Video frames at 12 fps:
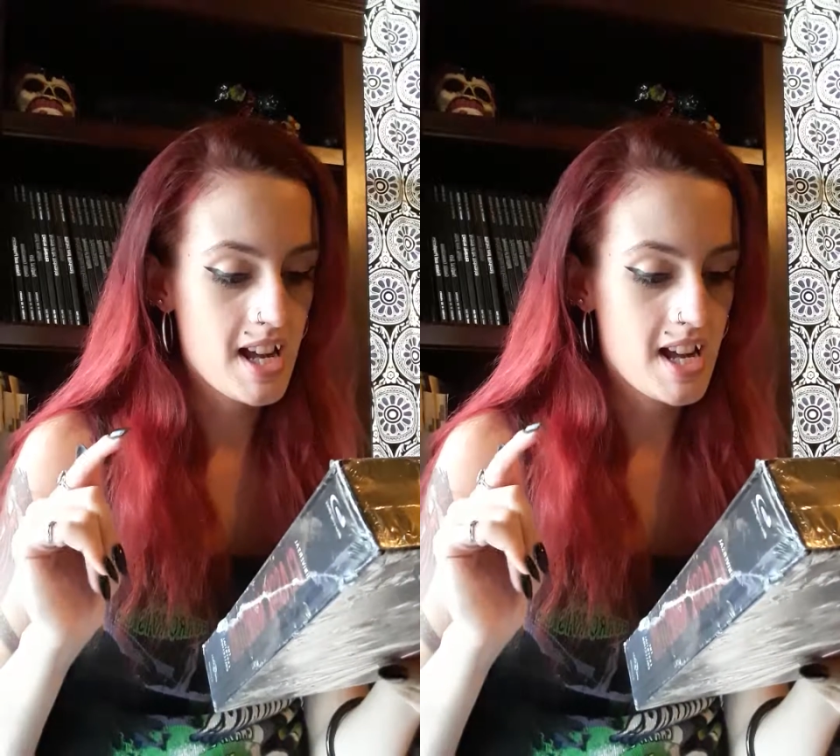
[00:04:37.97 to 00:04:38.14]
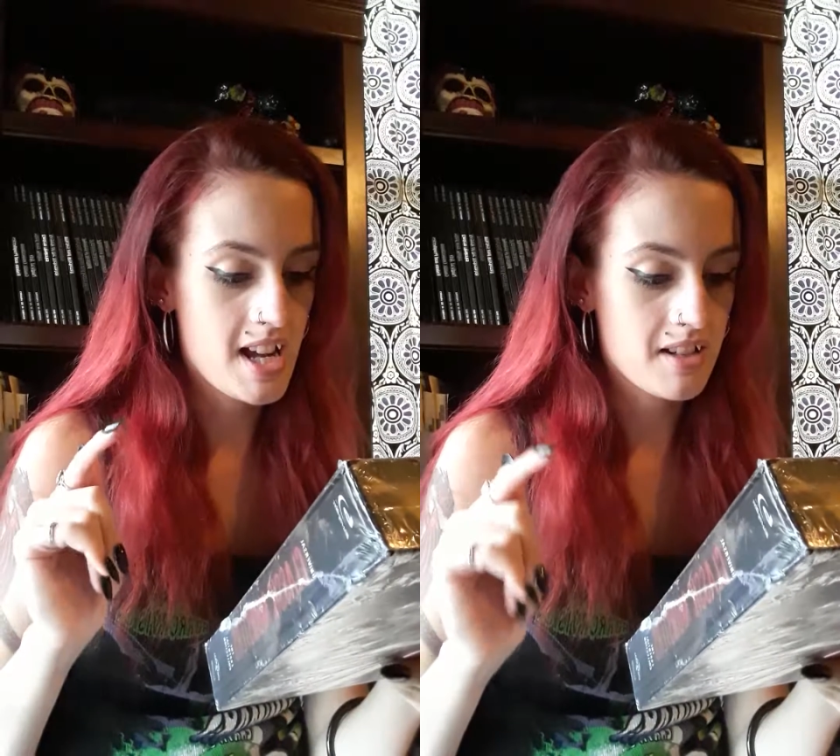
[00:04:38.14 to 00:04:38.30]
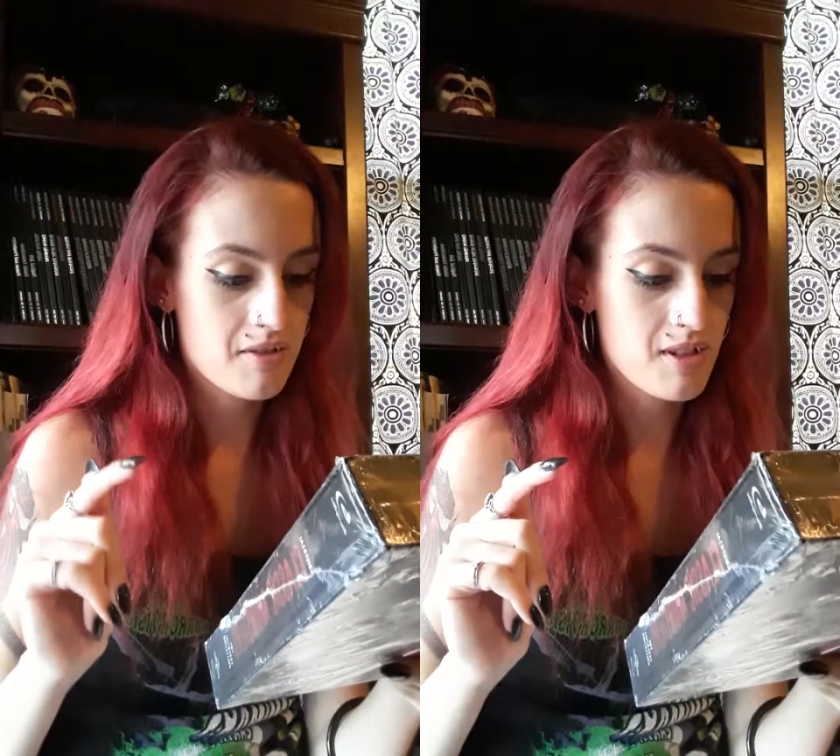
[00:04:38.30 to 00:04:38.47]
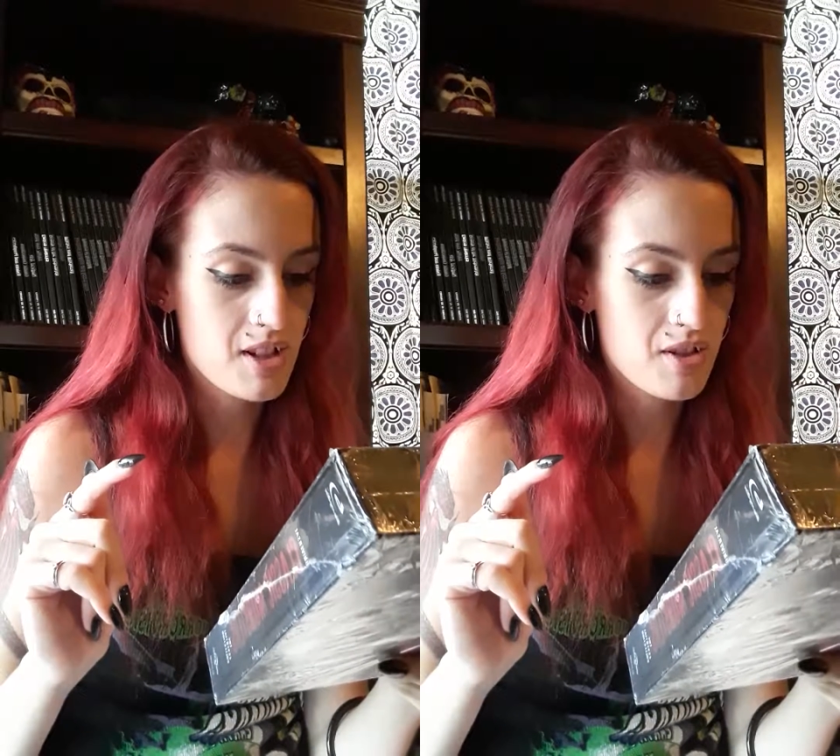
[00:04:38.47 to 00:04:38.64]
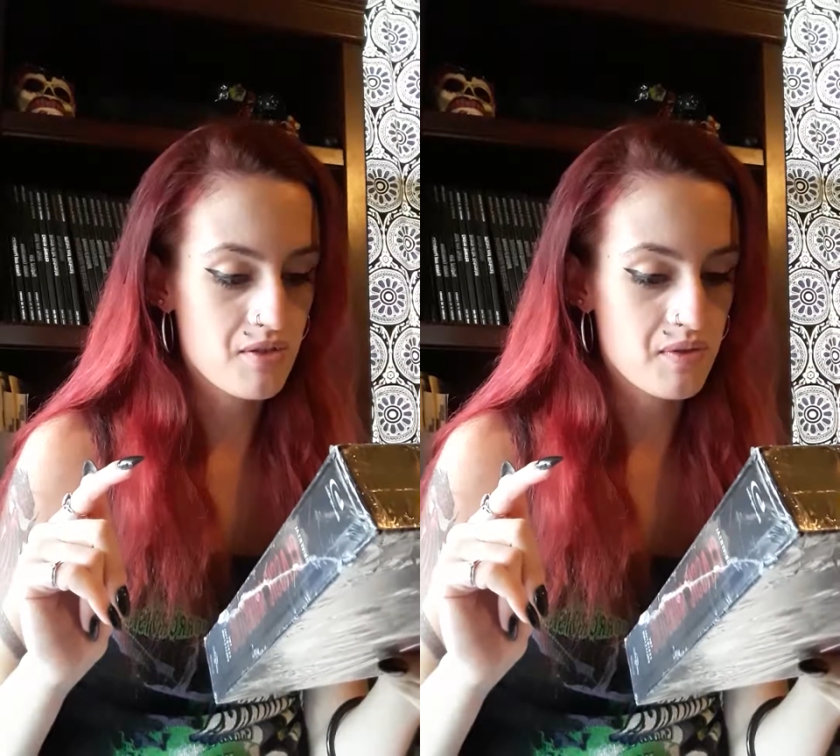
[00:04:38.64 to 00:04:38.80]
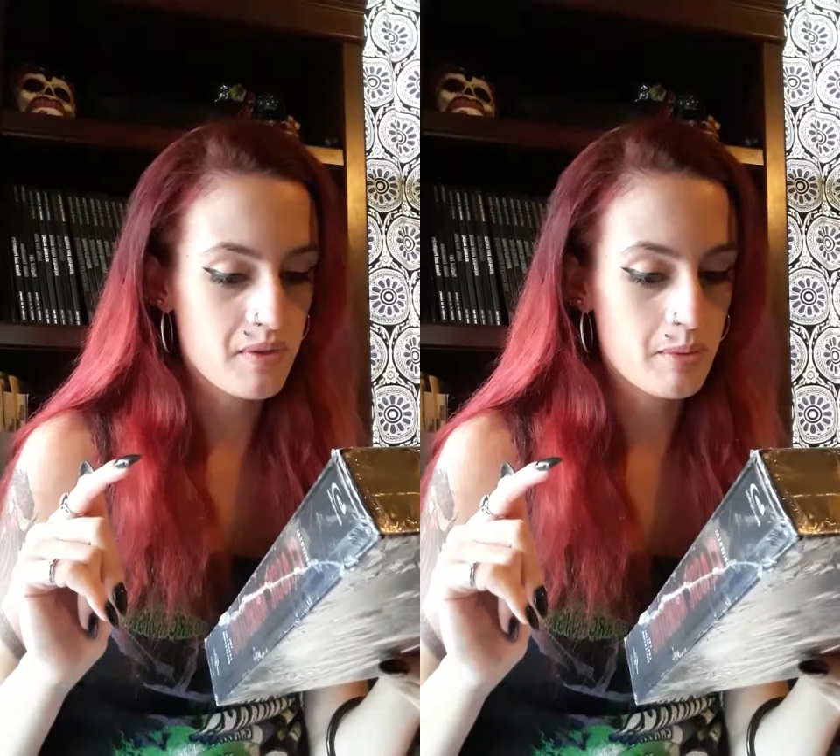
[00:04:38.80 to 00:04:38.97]
and
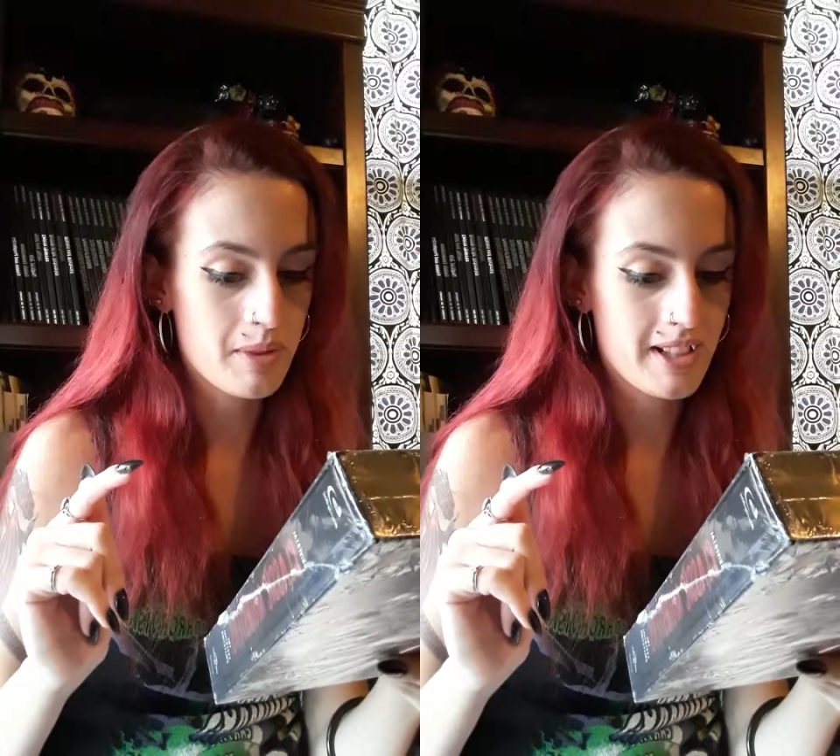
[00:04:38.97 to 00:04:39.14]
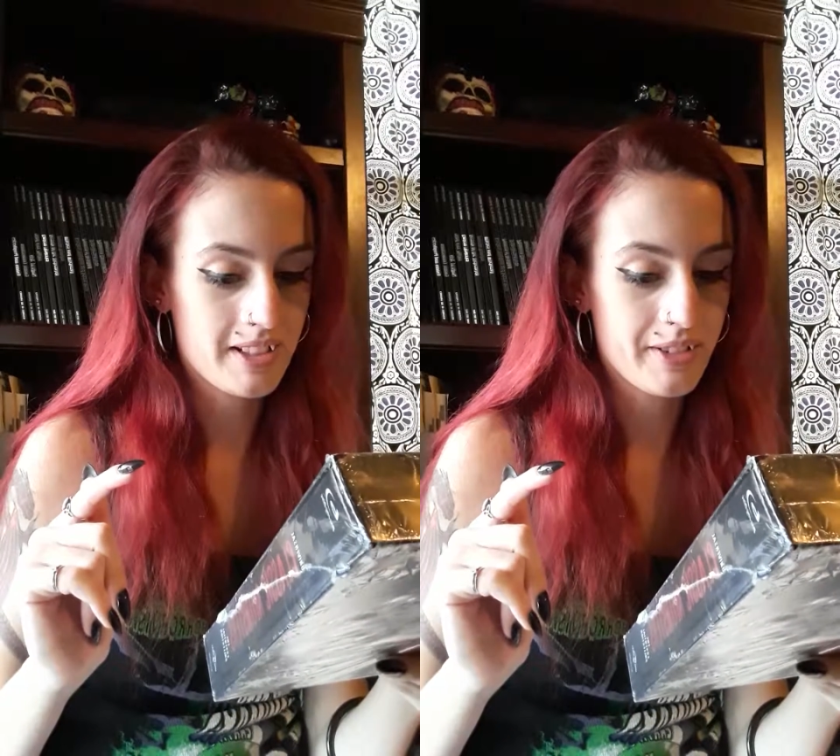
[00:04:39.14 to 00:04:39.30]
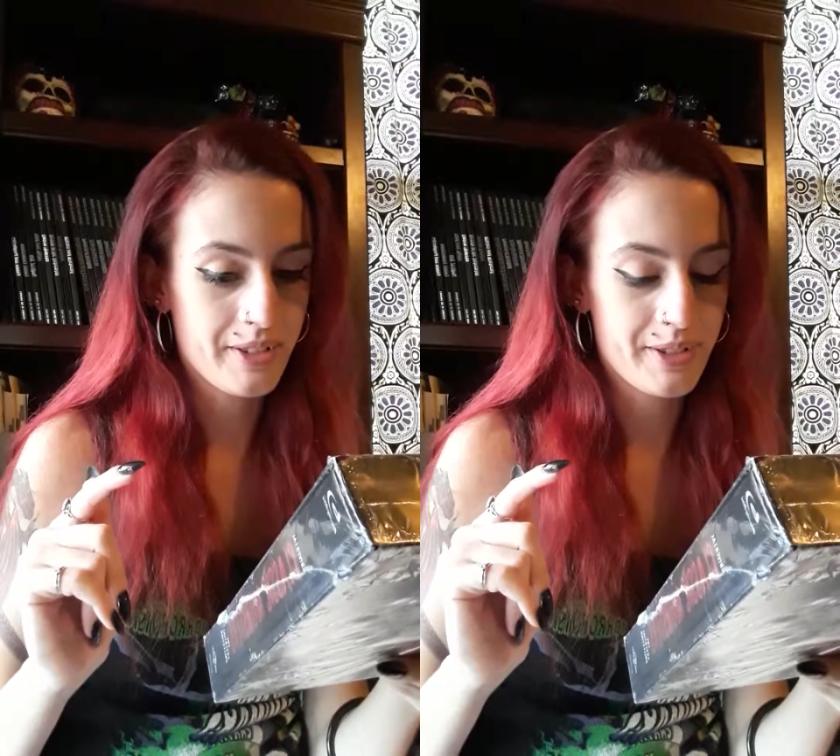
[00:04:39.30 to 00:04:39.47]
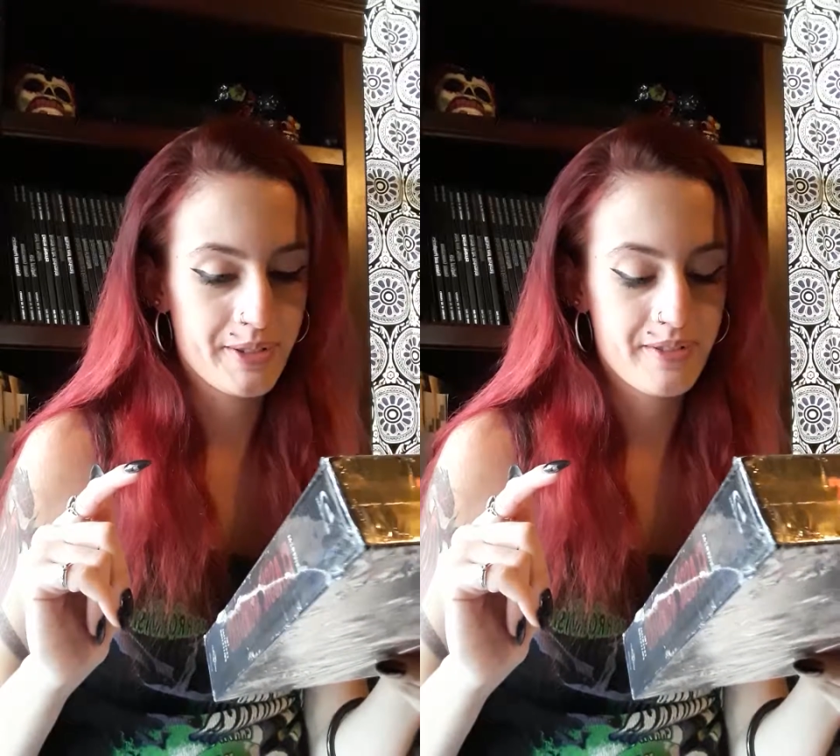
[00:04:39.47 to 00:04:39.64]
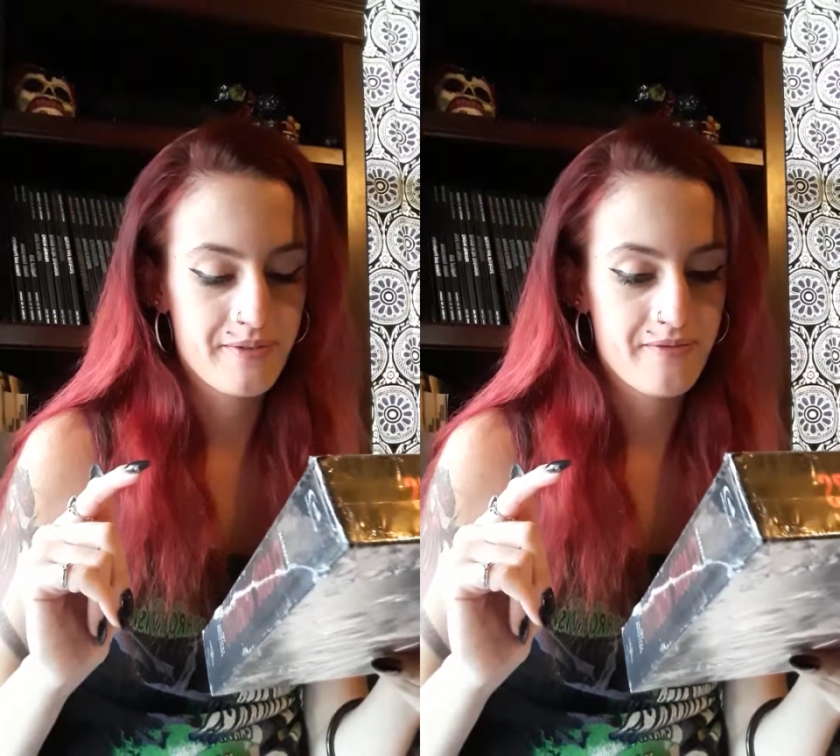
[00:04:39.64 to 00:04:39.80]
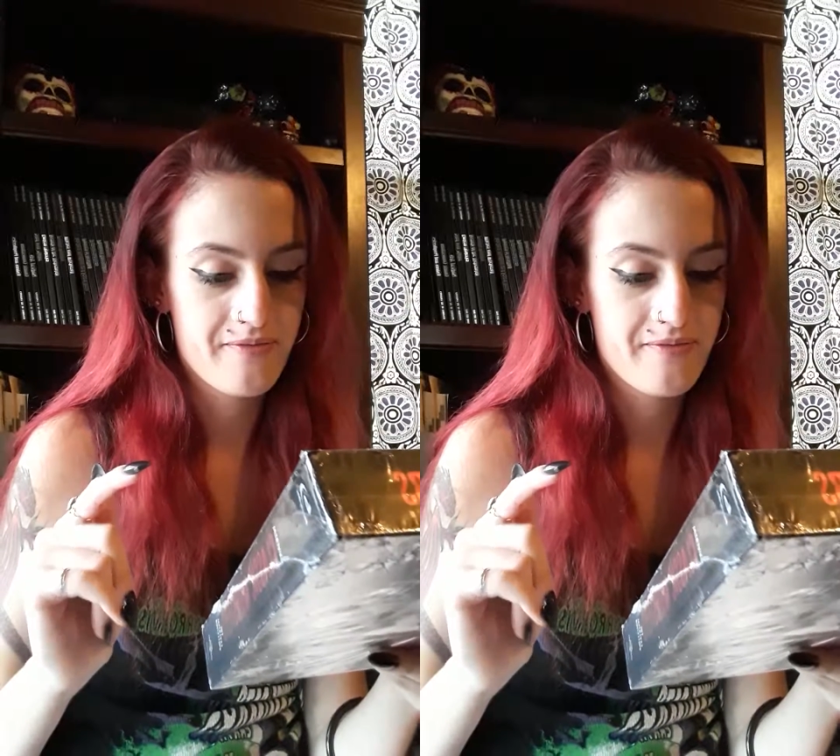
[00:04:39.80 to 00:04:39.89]
Creature from the Black Lagoon.